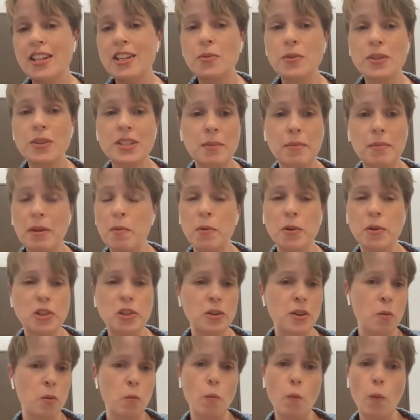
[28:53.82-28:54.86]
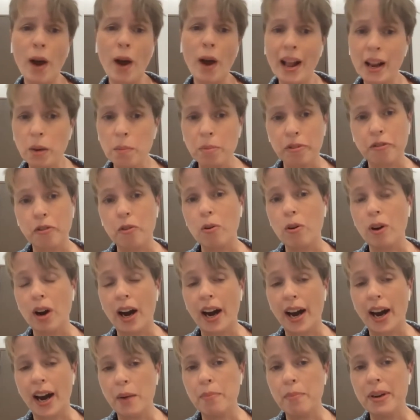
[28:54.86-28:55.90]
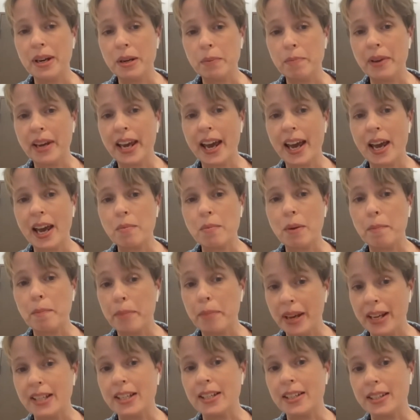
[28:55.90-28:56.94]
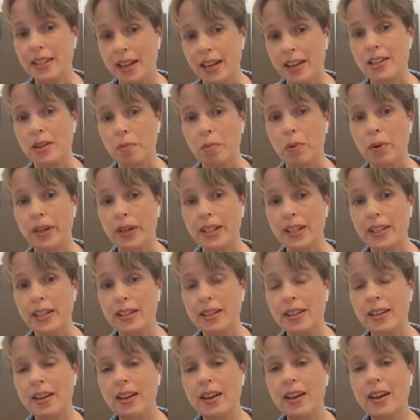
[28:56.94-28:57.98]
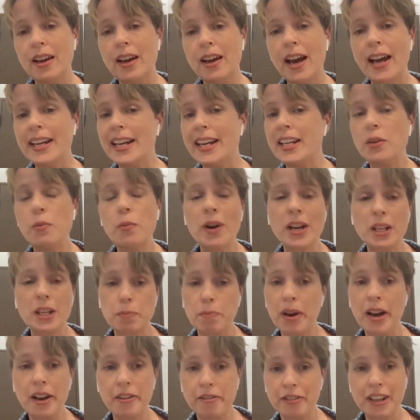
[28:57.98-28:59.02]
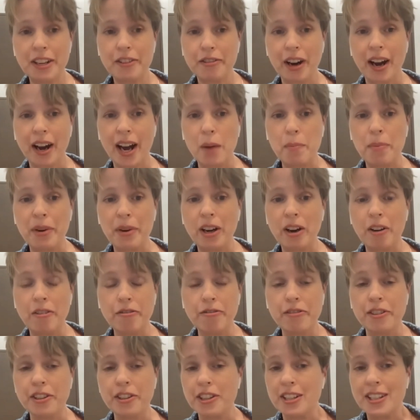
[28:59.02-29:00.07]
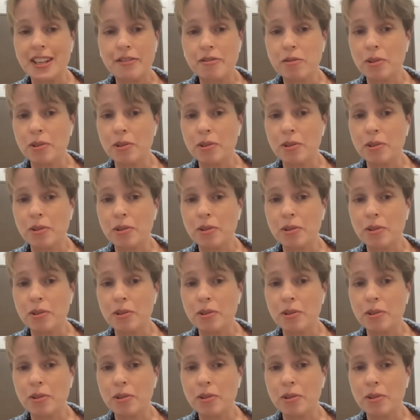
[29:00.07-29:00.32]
So this was something we were doing well before hybrid became a big discussion point. And yet it works perfectly for a hybrid conference,